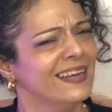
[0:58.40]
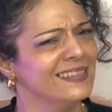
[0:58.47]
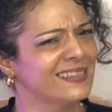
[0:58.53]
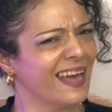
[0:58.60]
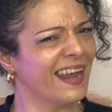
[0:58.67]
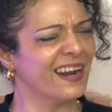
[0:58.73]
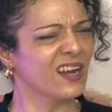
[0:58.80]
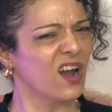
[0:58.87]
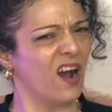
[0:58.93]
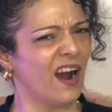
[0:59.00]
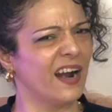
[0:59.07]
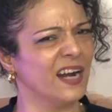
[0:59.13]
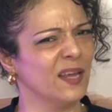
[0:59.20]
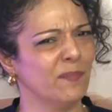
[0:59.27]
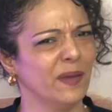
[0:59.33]
that a
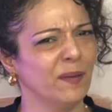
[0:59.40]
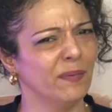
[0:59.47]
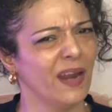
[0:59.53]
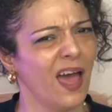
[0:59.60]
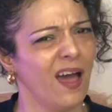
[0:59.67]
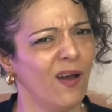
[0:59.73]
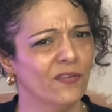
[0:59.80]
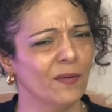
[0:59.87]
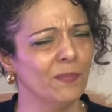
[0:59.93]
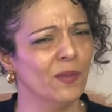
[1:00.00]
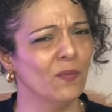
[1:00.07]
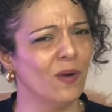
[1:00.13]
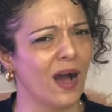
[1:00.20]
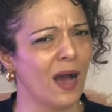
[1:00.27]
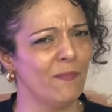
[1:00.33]
Cardi B vlog from the
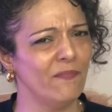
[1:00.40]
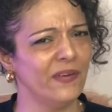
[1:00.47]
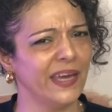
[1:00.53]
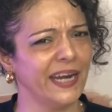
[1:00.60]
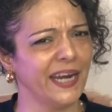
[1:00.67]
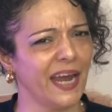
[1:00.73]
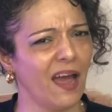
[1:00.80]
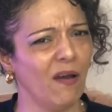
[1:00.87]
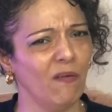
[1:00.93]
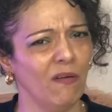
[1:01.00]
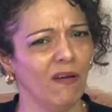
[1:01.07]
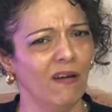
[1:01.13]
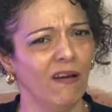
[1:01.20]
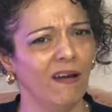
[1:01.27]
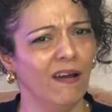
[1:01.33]
WAP video?
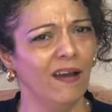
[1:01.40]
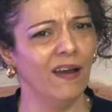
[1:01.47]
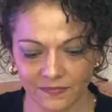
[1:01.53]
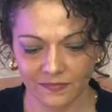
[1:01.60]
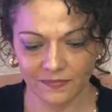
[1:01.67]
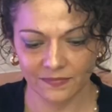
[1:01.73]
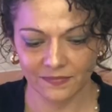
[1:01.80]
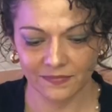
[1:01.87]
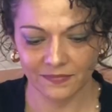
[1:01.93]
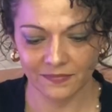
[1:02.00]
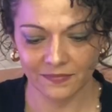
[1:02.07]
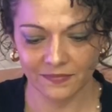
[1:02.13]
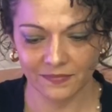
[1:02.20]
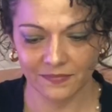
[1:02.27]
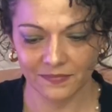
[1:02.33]
Yeah, playing
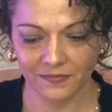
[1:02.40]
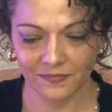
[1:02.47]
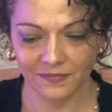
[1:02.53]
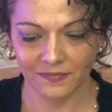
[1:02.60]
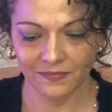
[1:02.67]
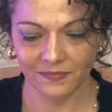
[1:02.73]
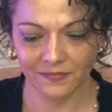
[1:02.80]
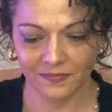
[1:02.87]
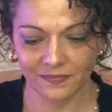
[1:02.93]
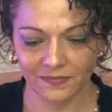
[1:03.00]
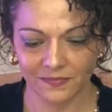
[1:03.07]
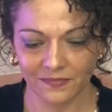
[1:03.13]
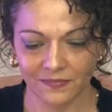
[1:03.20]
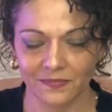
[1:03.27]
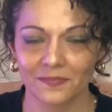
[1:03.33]
me with some words
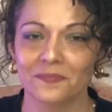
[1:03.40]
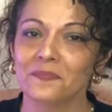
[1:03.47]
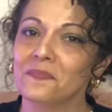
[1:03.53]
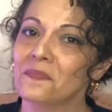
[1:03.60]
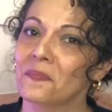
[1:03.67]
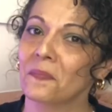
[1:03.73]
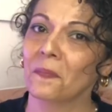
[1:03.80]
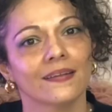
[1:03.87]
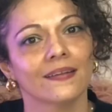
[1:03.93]
that worship me.